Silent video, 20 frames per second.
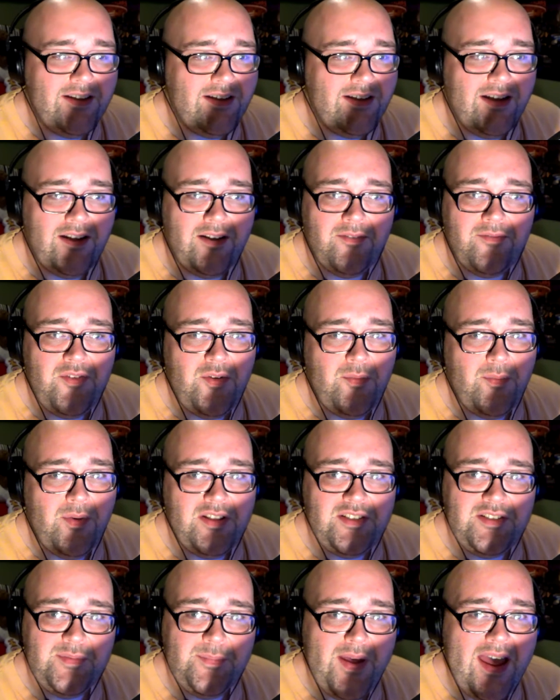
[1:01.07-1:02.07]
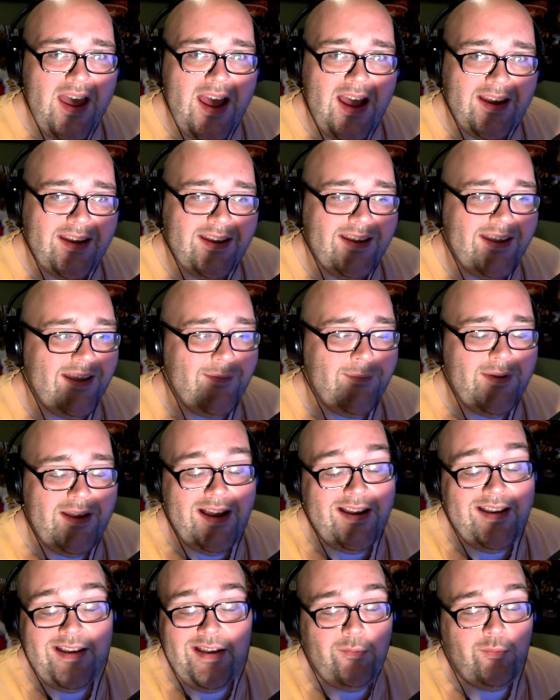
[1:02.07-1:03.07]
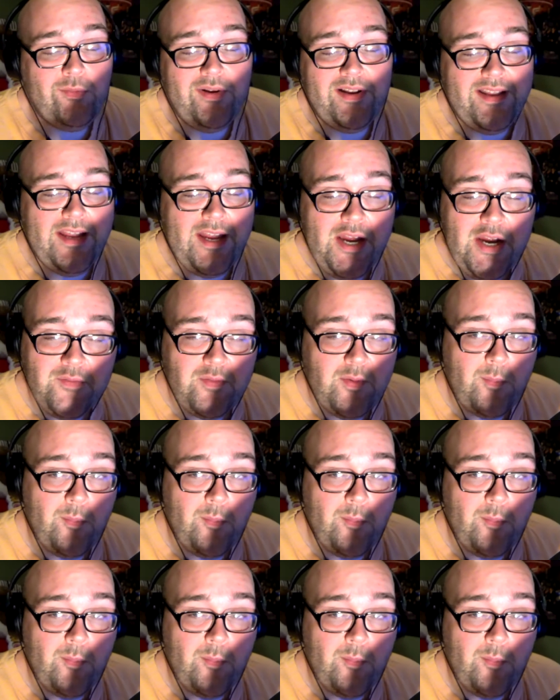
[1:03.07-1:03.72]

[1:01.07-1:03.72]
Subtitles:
a few months back. I mean, I didn't really care for